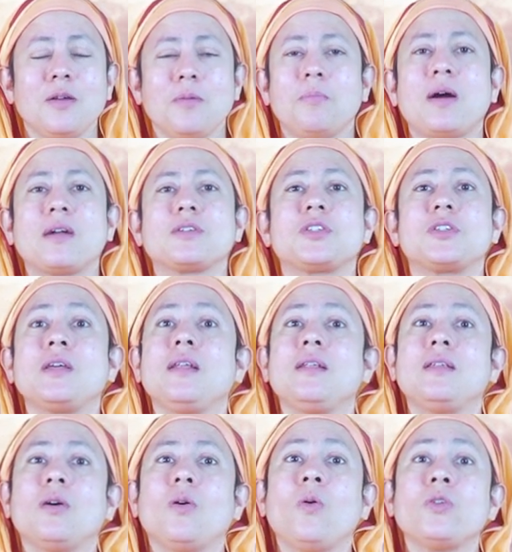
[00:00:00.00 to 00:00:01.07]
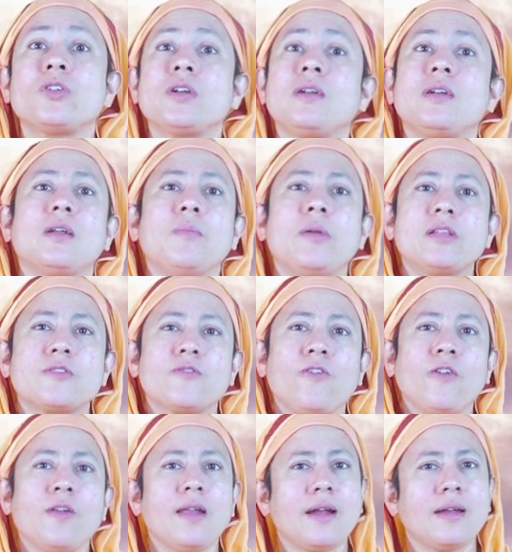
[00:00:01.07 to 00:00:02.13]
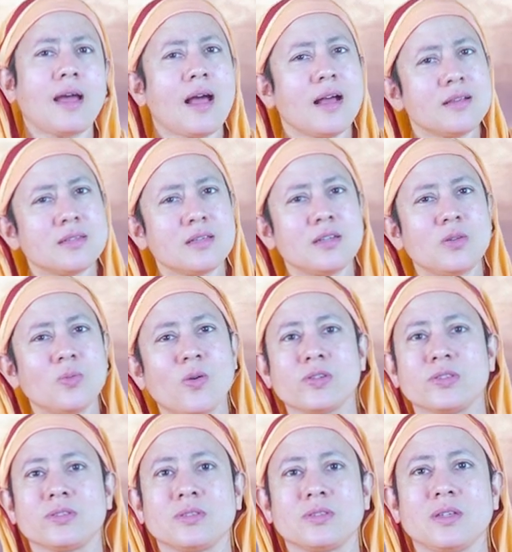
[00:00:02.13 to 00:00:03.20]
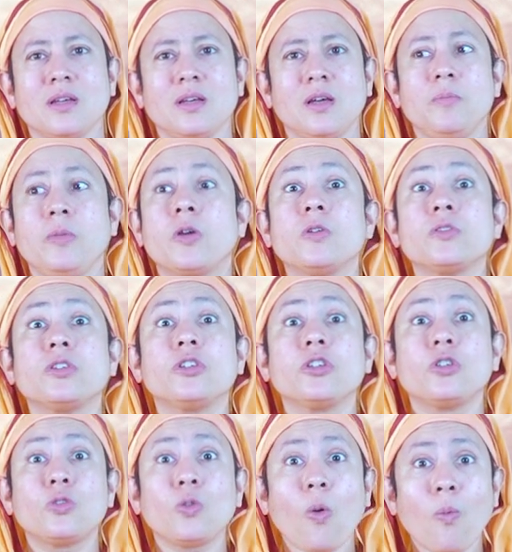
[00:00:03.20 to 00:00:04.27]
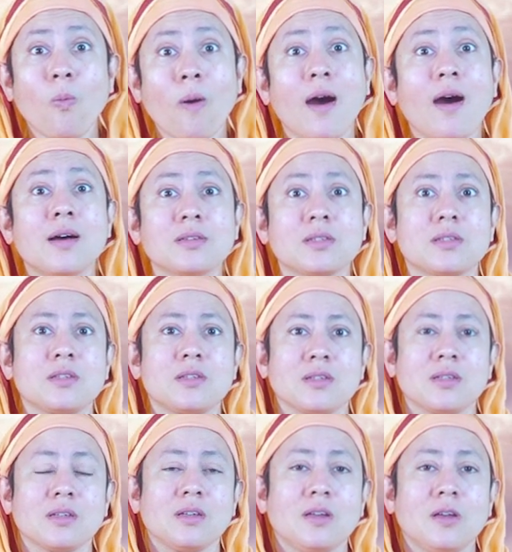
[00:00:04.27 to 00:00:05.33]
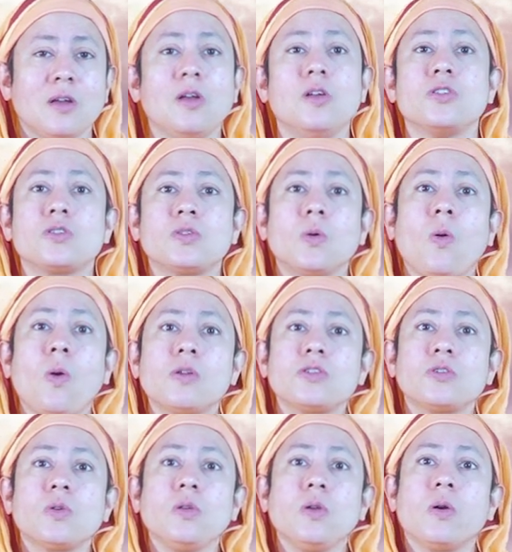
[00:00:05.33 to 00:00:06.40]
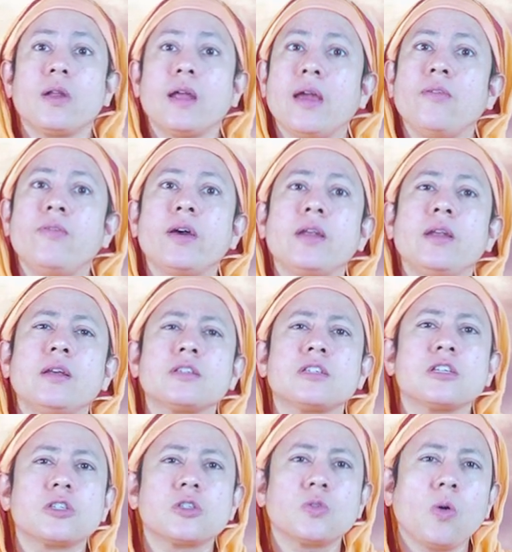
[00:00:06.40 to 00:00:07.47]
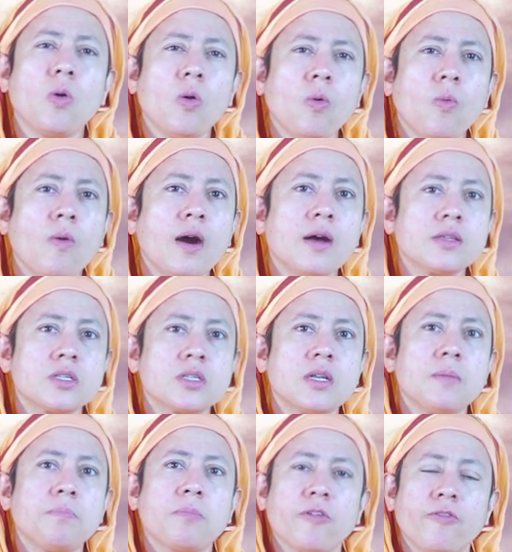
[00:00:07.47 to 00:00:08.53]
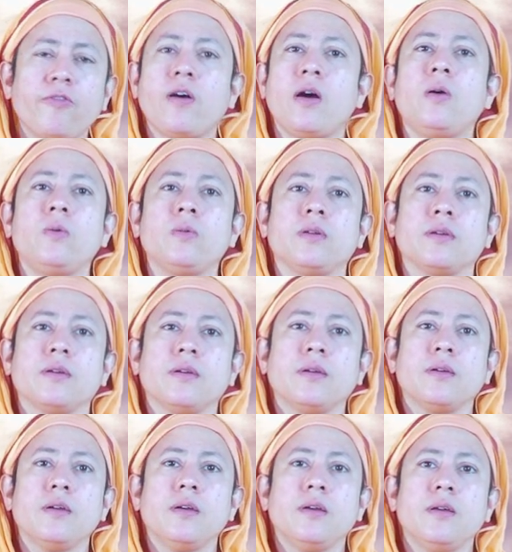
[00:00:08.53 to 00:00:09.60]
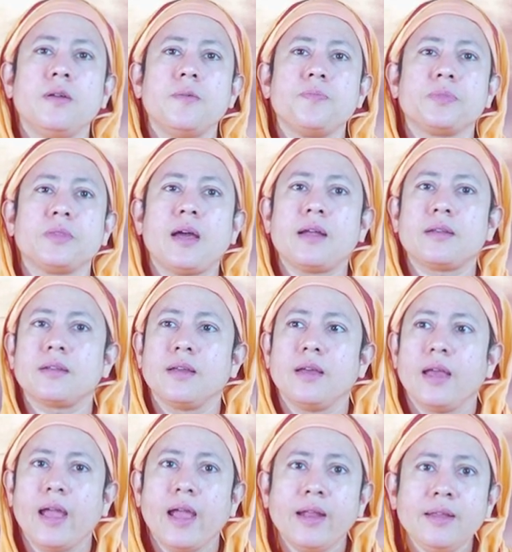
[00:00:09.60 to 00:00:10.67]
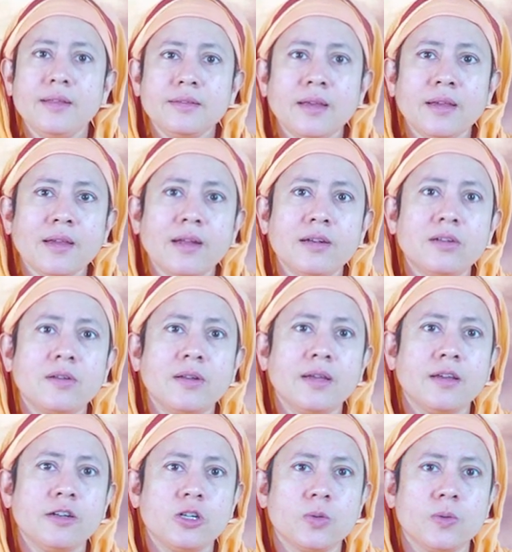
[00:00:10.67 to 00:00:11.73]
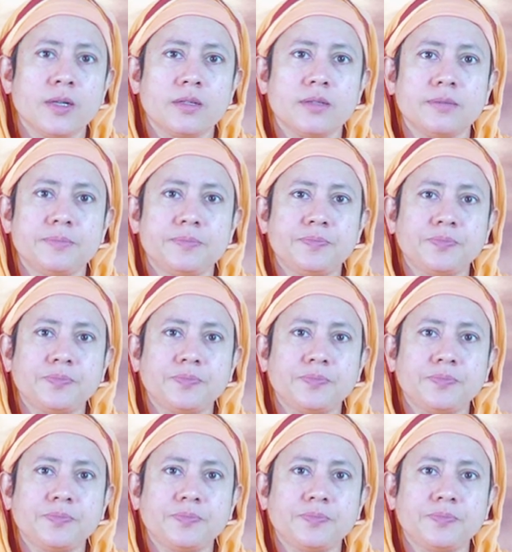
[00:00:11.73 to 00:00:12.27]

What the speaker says: but still the ocean remains full and as it was, because it is so vast. So also your awareness is so vast and profound that anything entering into it,